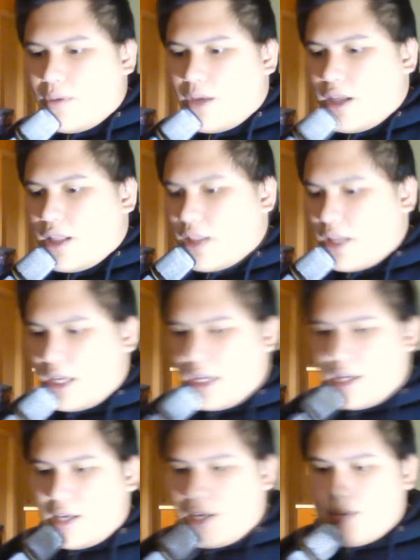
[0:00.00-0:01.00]
Well,
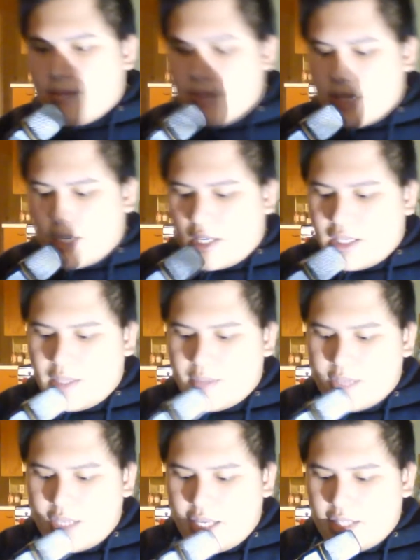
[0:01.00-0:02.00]
he kind of
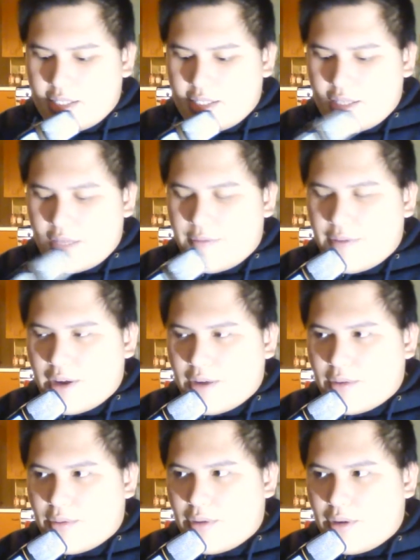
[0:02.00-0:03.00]
lives into
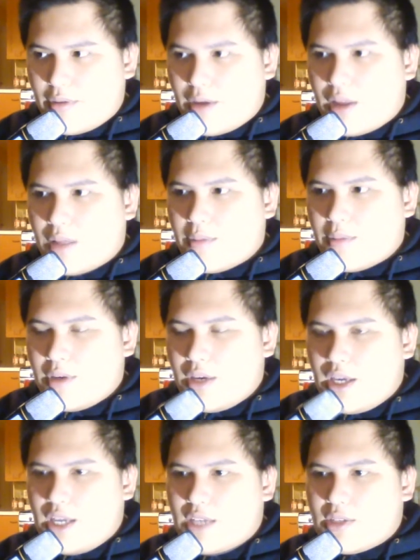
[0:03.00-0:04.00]
the realm.
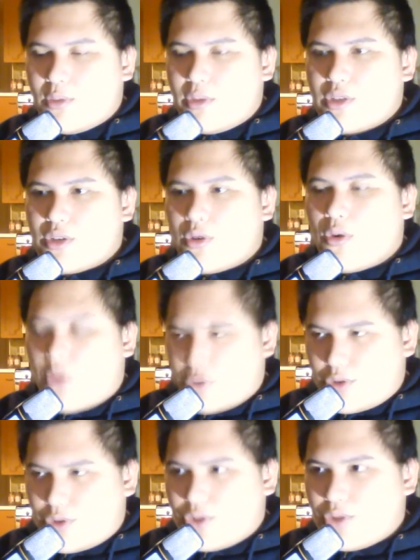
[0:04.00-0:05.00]
He's in the Winter
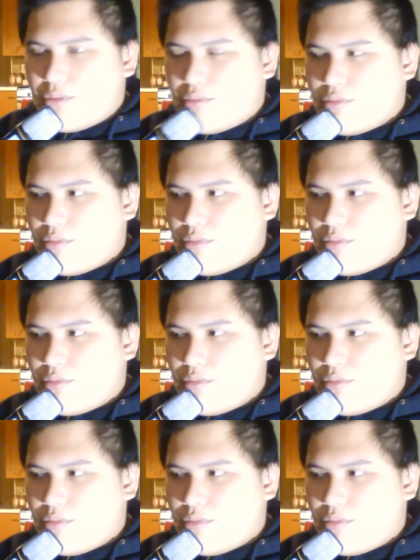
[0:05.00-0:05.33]
Court.